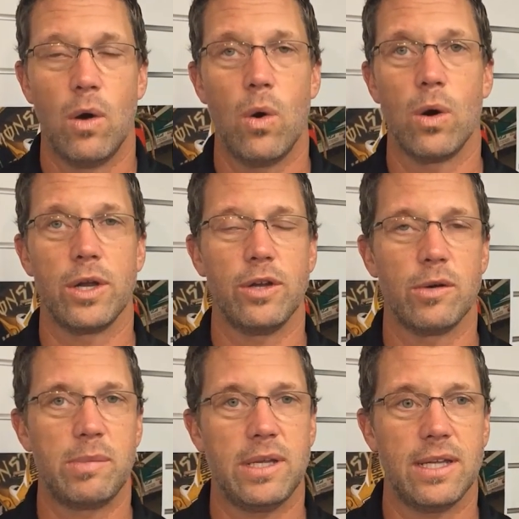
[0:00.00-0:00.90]
or
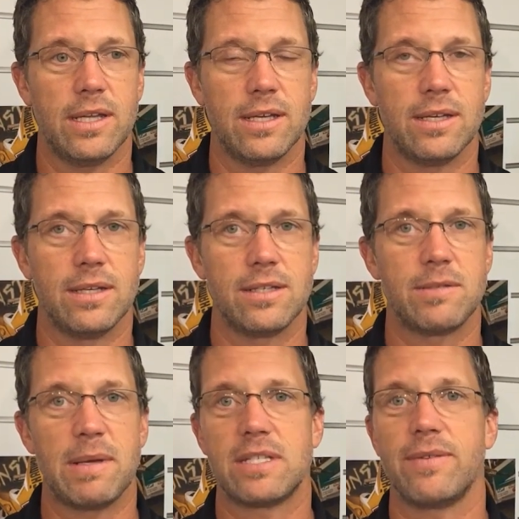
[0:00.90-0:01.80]
European
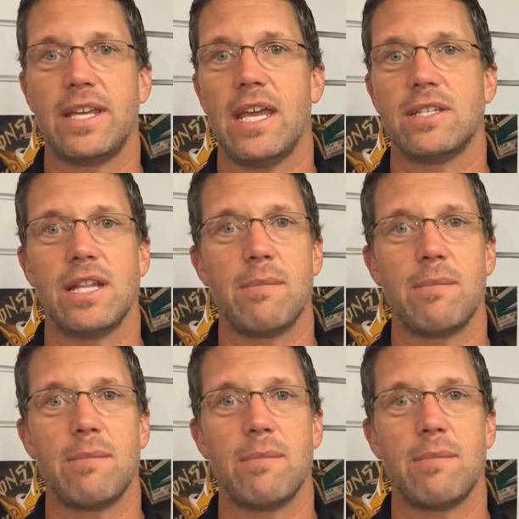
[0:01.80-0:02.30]
specification